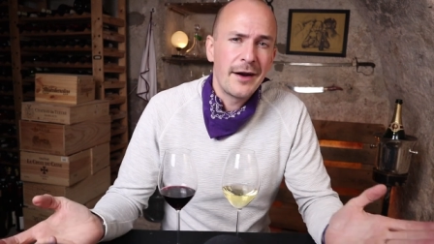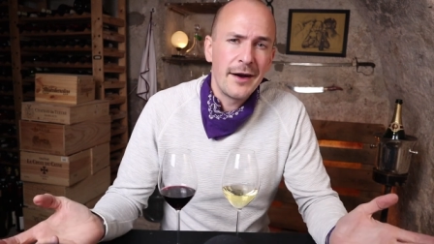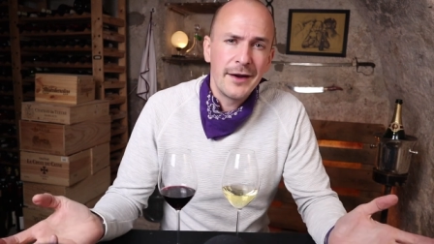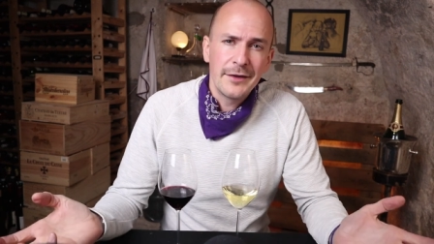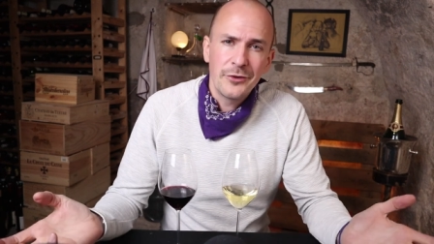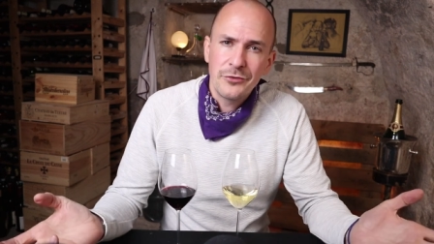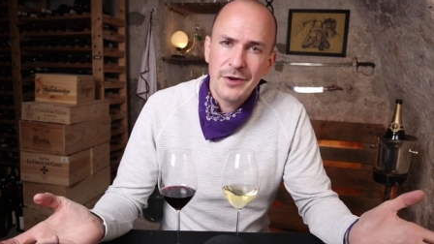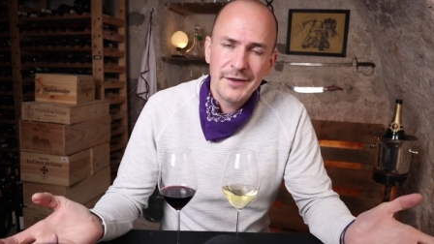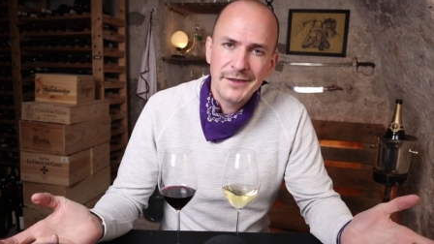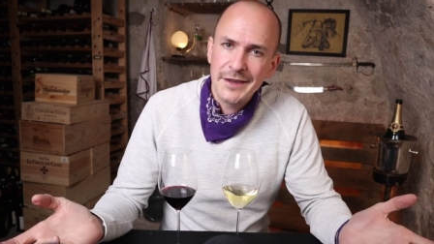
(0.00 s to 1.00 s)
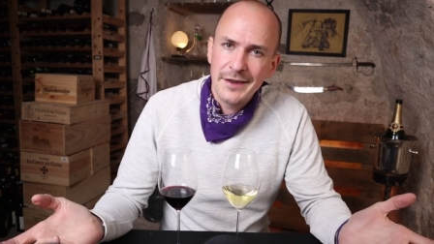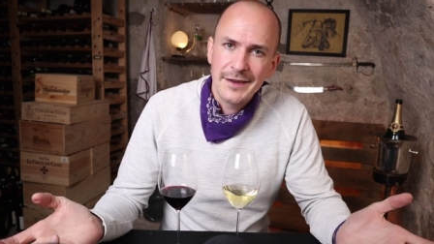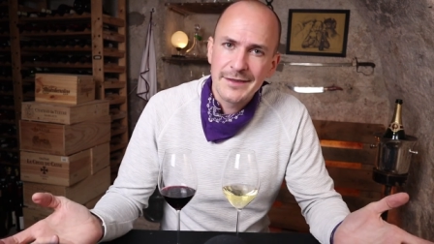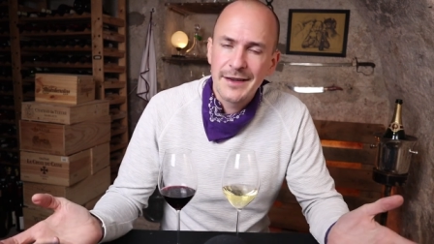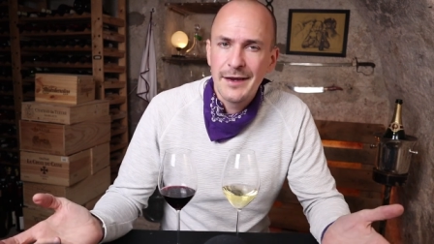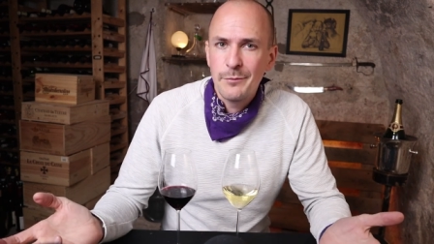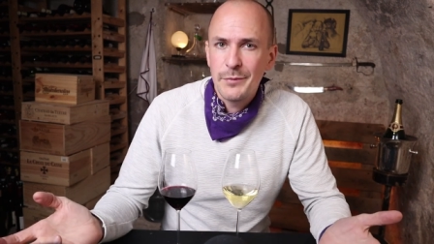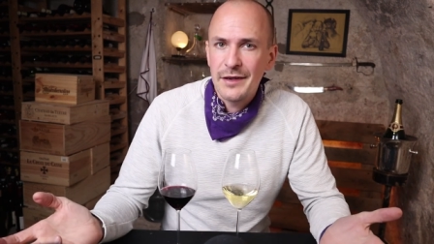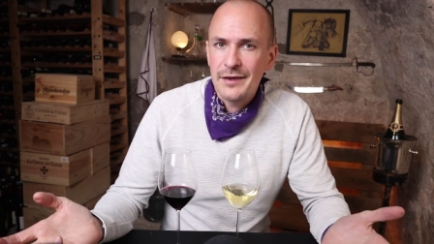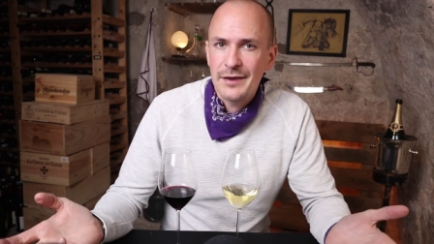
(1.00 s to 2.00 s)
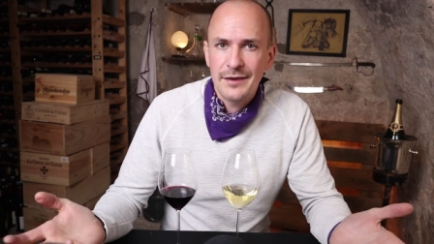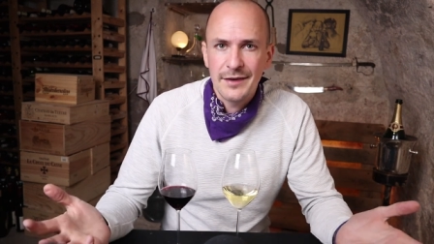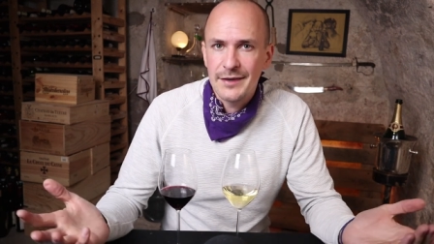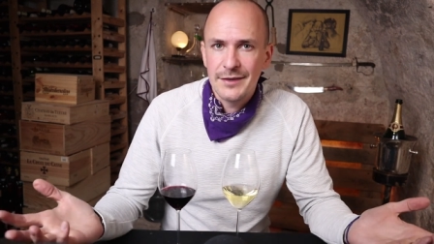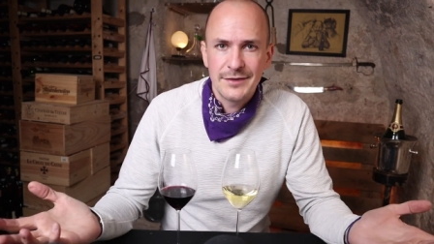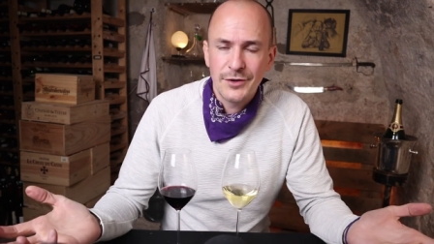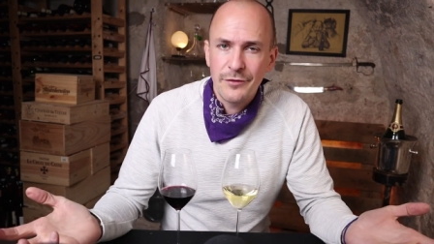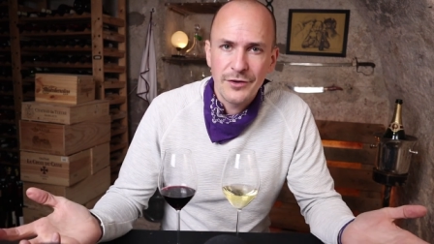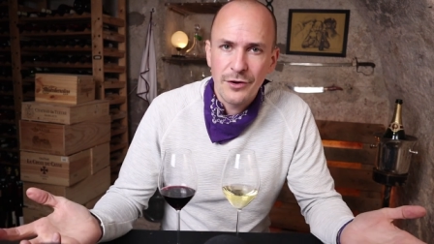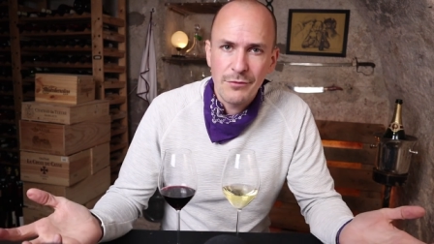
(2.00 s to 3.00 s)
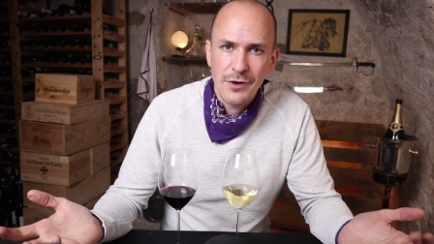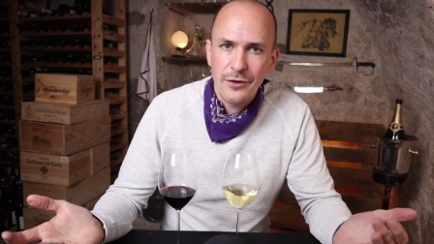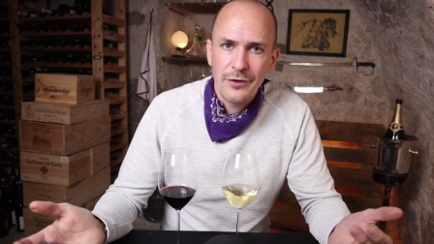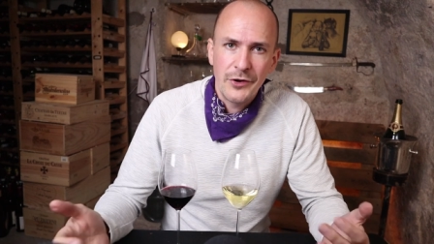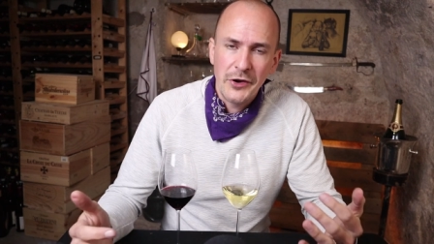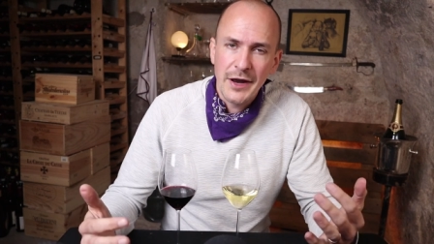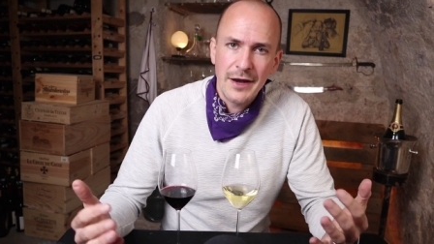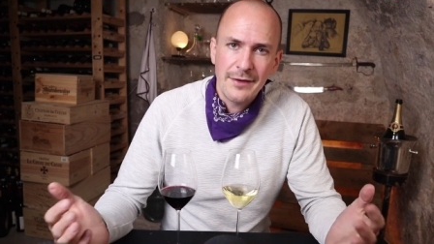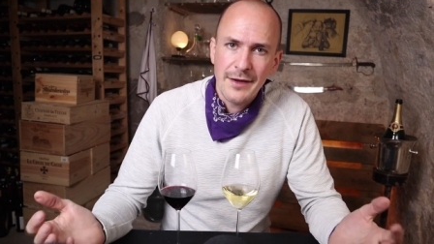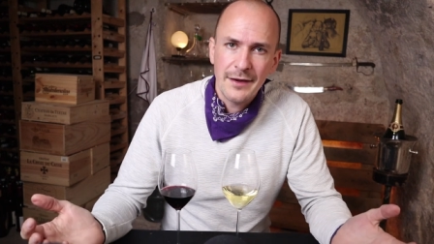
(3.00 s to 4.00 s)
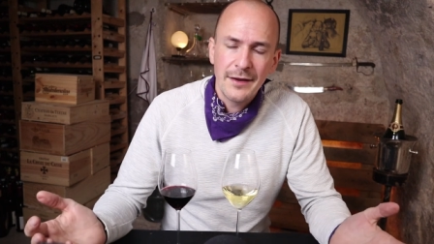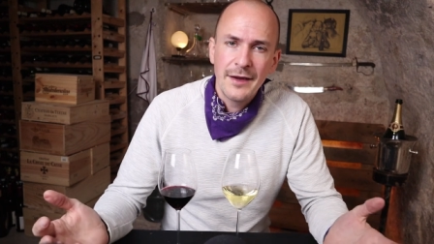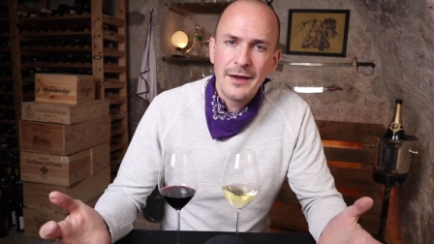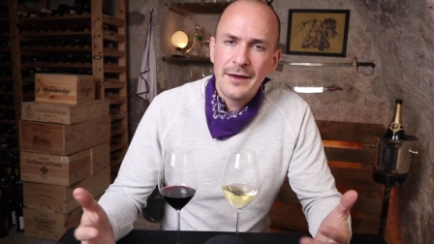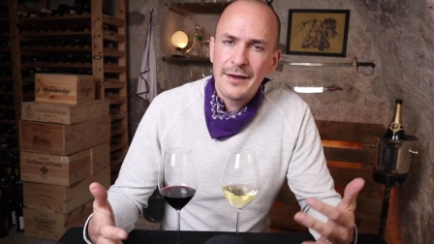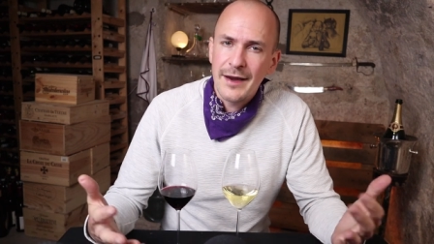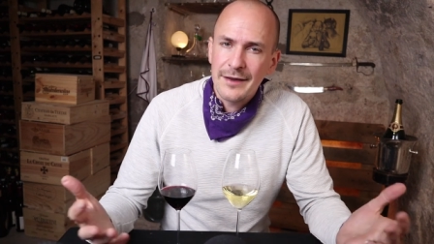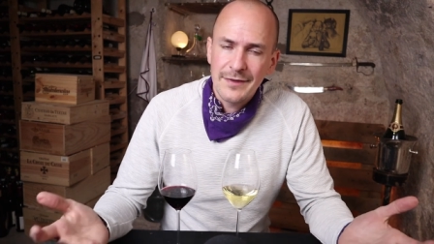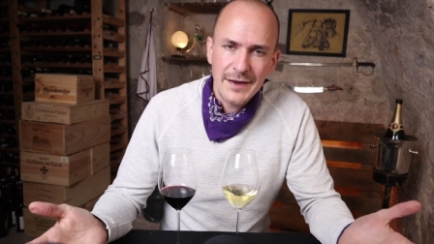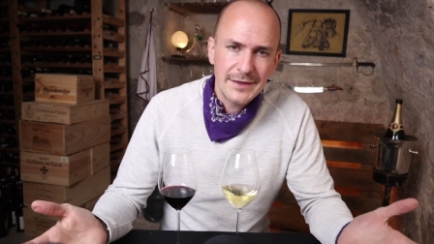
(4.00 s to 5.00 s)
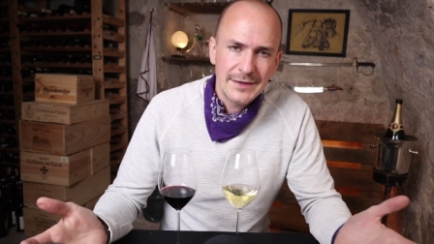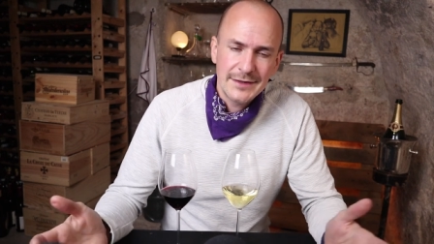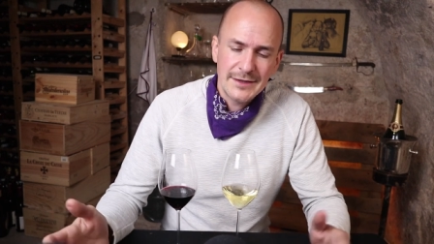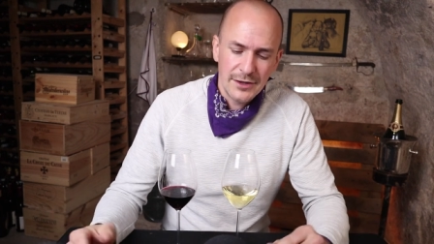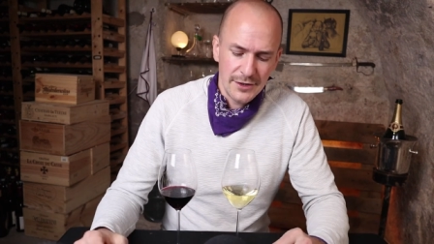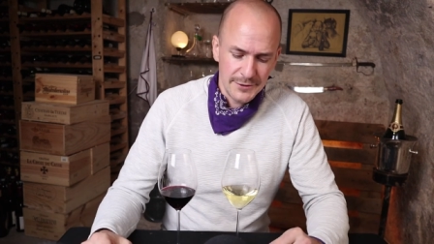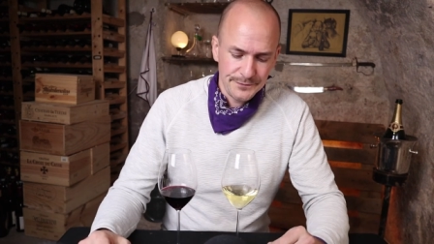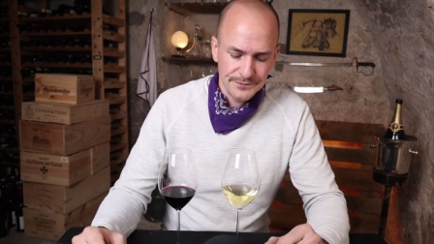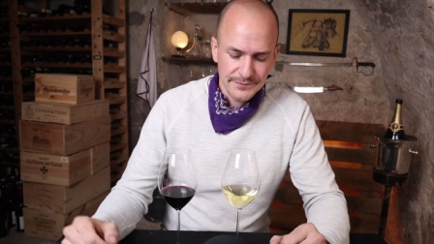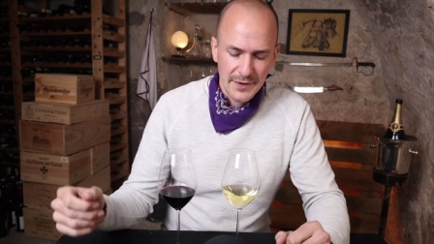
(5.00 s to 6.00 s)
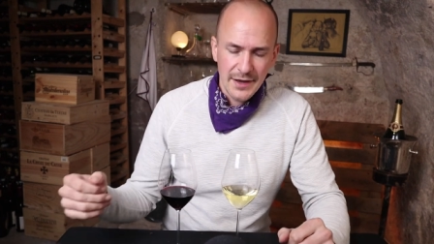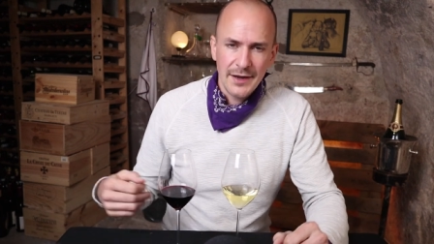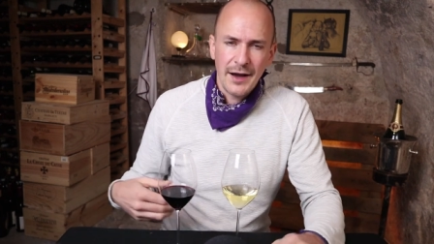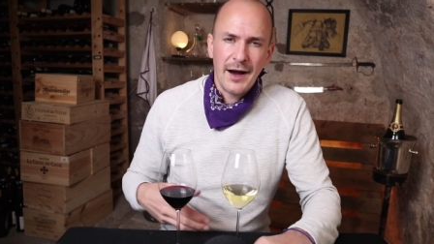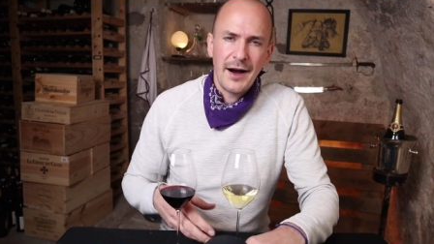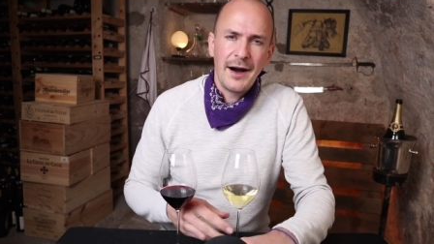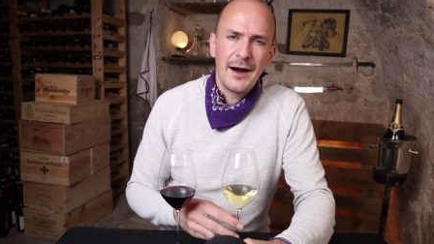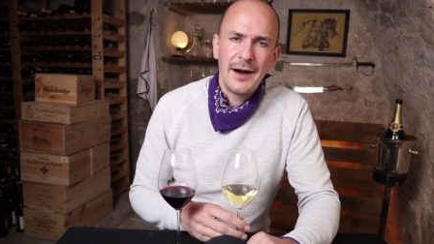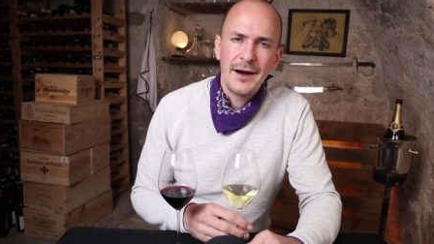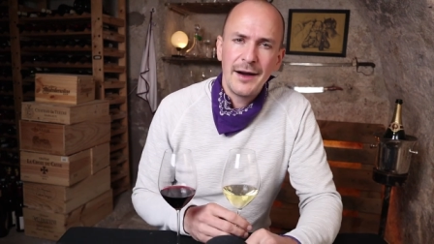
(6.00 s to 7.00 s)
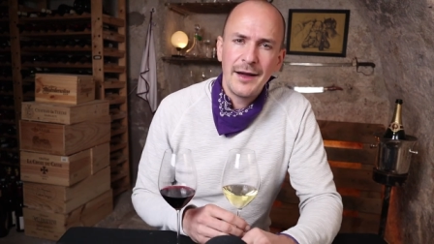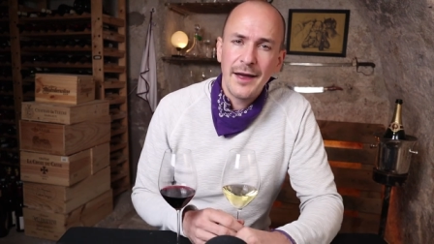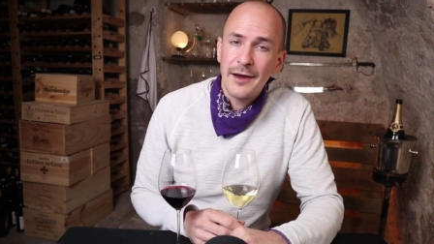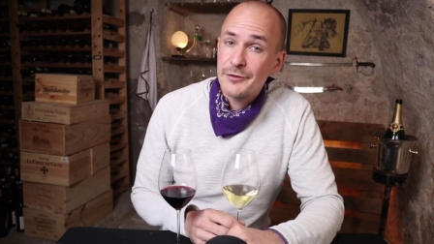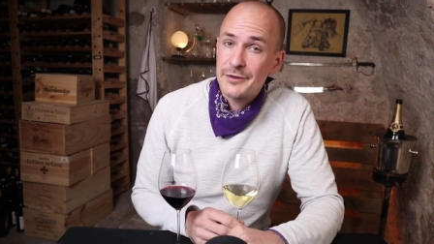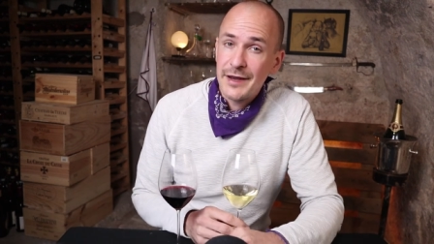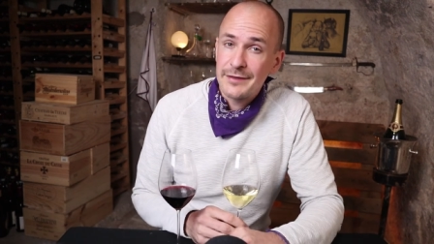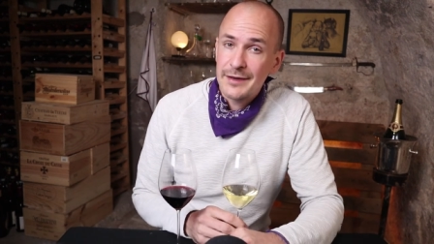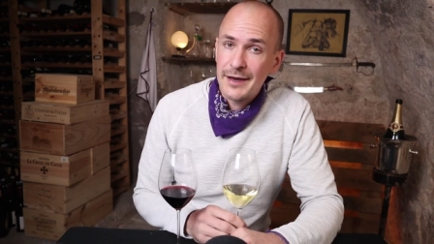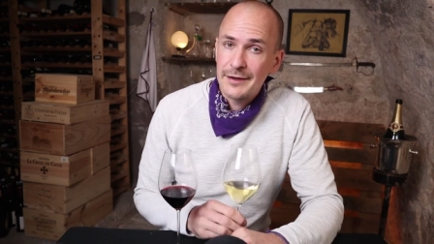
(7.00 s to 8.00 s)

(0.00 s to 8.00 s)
I don't really see this being uh, Sauvignon Blanc or anything like this, so um, I have to taste